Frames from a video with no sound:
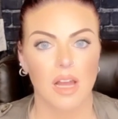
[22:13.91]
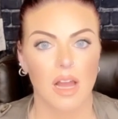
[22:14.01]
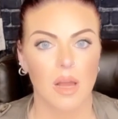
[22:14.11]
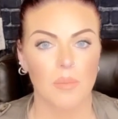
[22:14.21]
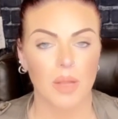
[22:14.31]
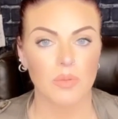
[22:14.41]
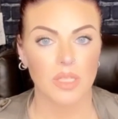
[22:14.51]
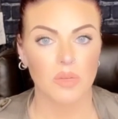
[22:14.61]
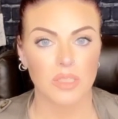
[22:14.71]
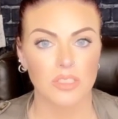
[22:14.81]
I
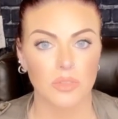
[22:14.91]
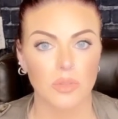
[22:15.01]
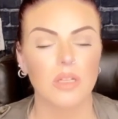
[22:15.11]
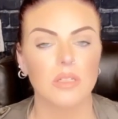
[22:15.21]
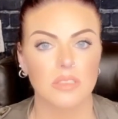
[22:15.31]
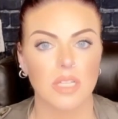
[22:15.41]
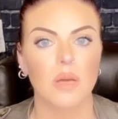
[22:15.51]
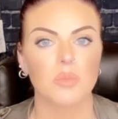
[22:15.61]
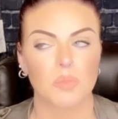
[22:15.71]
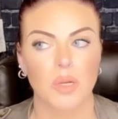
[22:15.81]
really want to
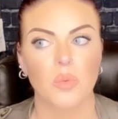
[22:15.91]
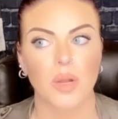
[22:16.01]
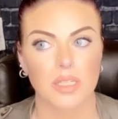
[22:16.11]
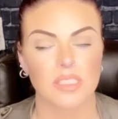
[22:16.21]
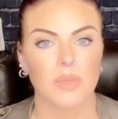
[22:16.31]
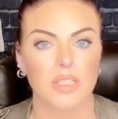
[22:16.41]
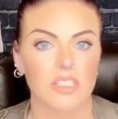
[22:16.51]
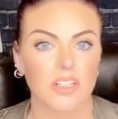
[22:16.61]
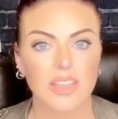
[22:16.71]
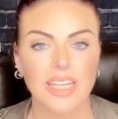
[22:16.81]
help spread awareness about
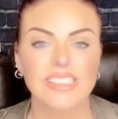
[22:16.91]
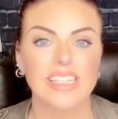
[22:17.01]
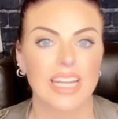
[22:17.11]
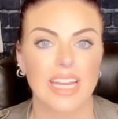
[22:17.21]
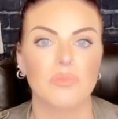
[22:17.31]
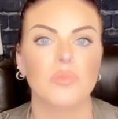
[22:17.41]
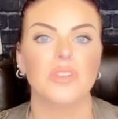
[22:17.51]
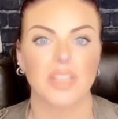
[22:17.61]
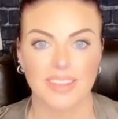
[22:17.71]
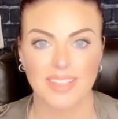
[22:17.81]
certain things, and
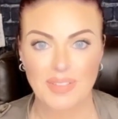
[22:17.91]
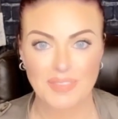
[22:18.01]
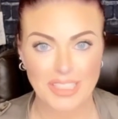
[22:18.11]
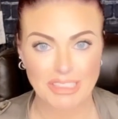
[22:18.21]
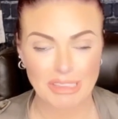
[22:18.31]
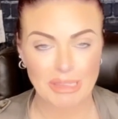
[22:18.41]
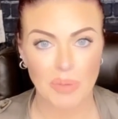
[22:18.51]
we'll get there eventually.